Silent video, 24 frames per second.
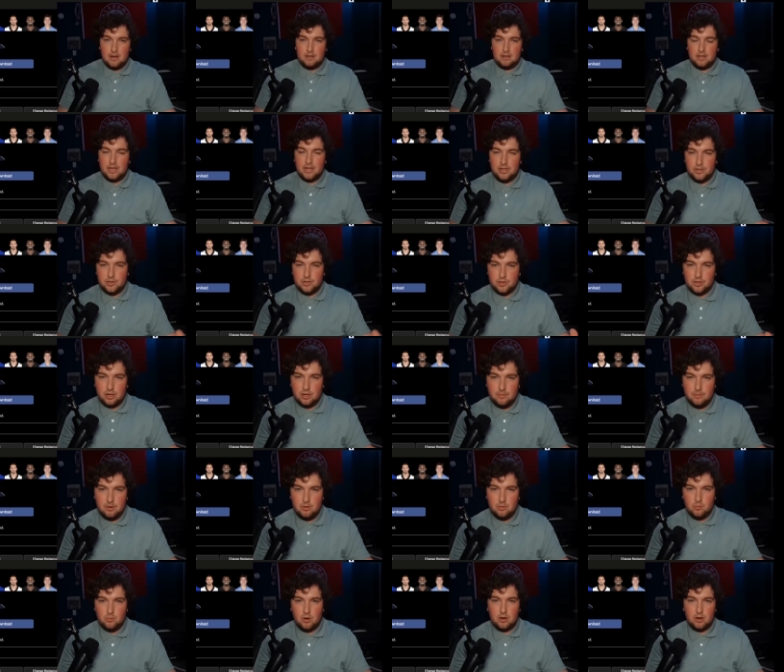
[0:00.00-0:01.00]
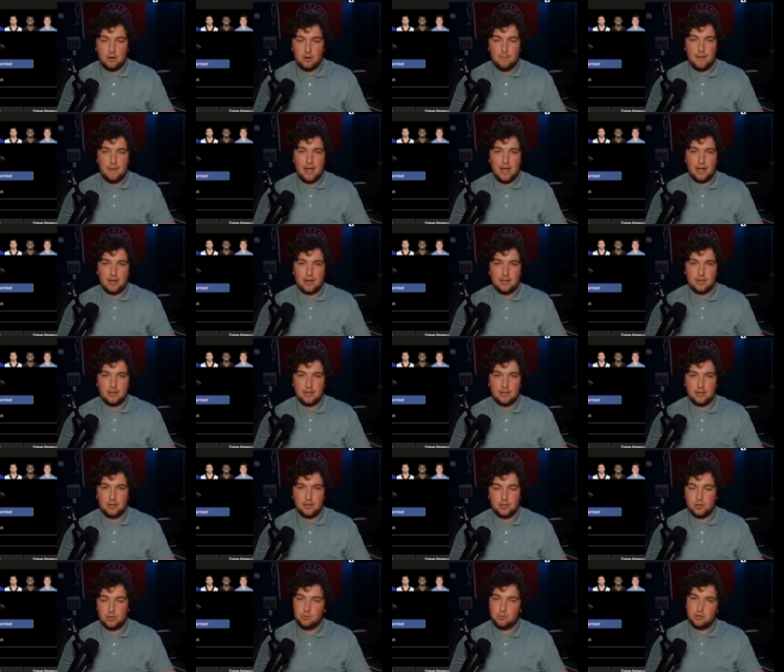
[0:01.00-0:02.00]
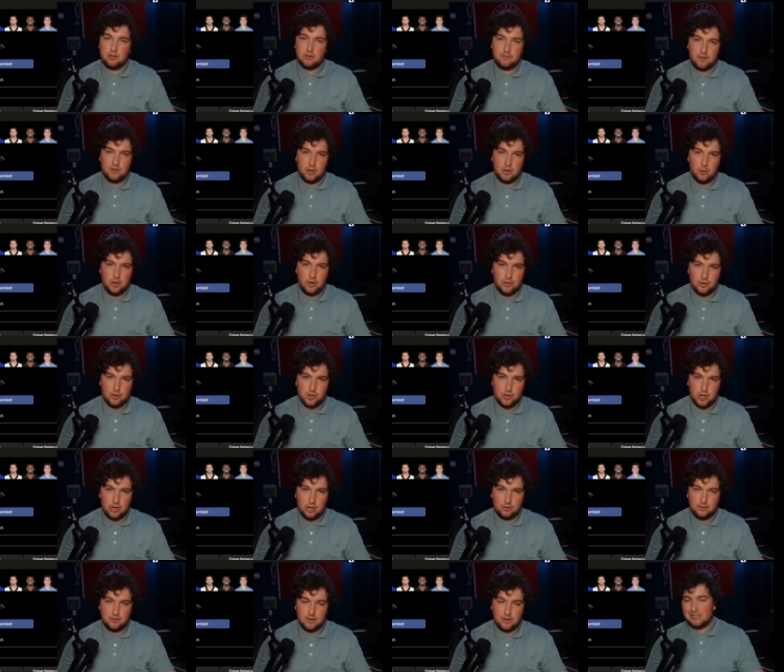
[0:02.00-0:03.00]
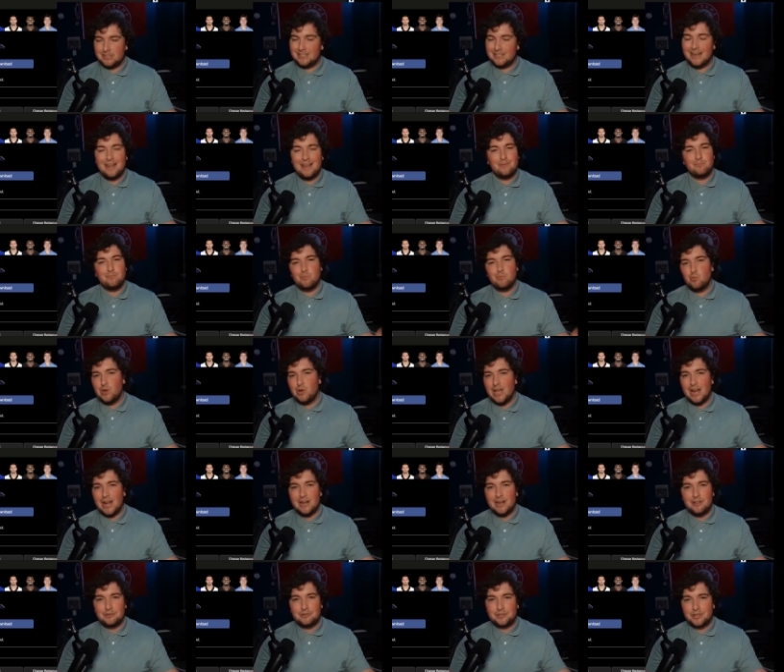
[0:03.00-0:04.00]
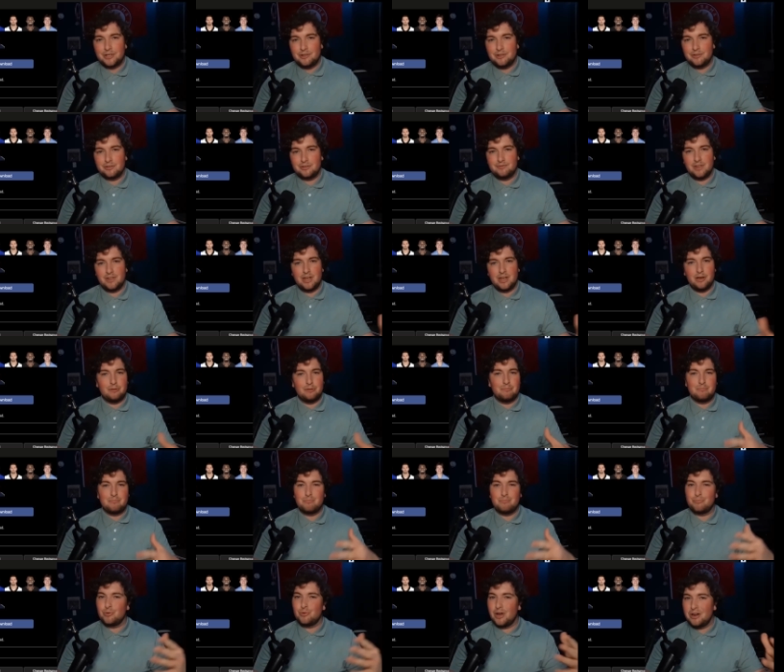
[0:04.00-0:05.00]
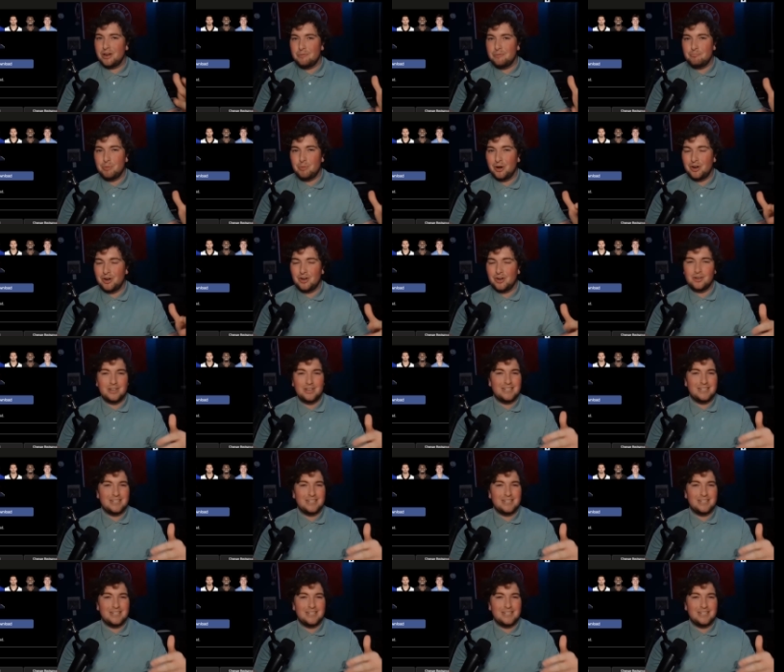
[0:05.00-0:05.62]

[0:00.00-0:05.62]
Ladies and gentlemen, welcome back to another video on the channel today. Today, we got another tier list video. Bread and butter.